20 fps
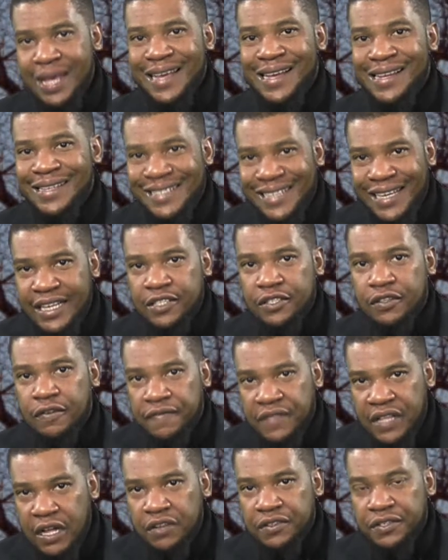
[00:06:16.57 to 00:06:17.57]
Tens
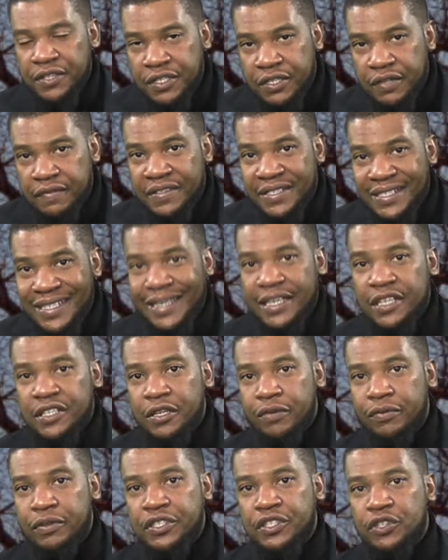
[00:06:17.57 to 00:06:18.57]
of thousands of
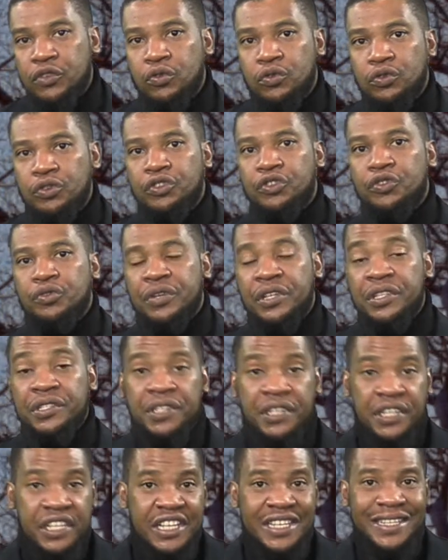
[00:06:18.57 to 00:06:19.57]
secondary school students
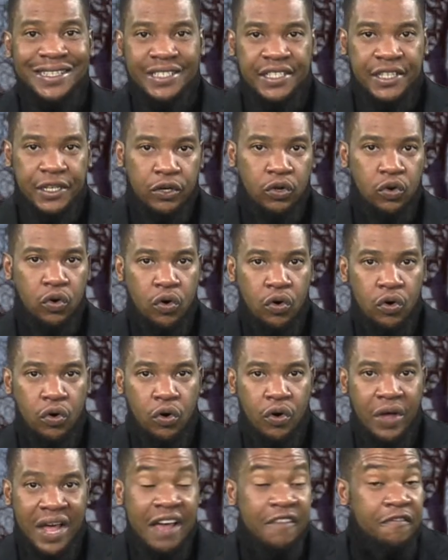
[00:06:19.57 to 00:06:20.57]
in eastern
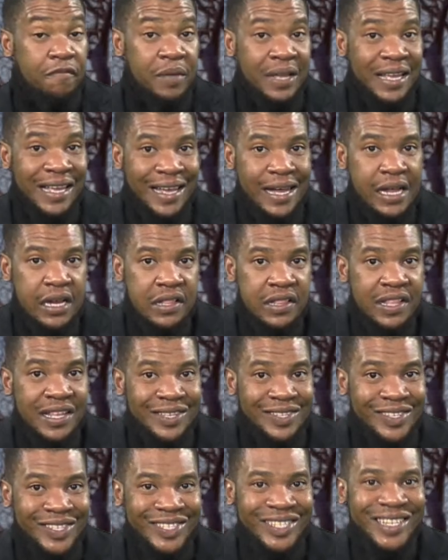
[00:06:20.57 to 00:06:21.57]
Congo have begun
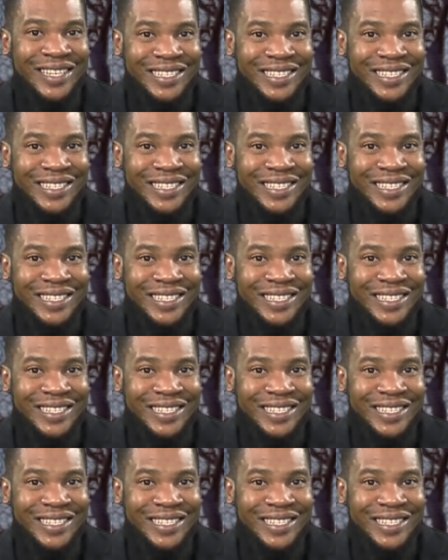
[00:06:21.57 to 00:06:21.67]
their state